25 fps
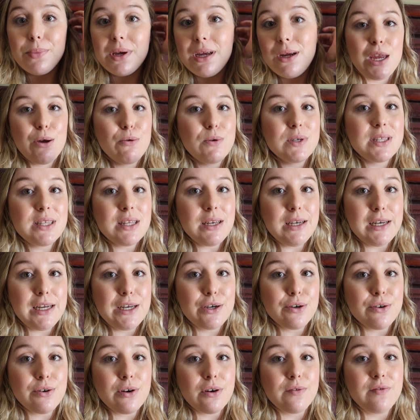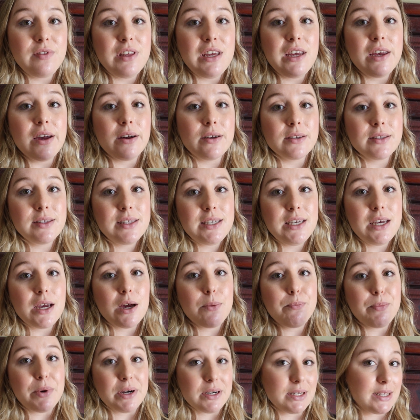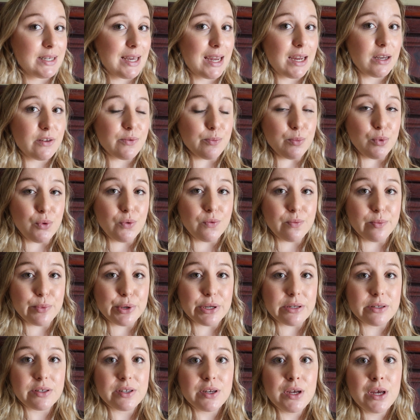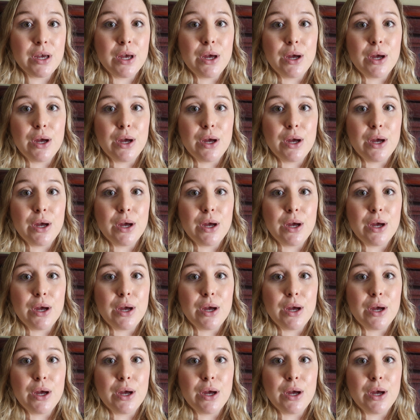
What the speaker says: He was the leader of the anti-apartheid movement,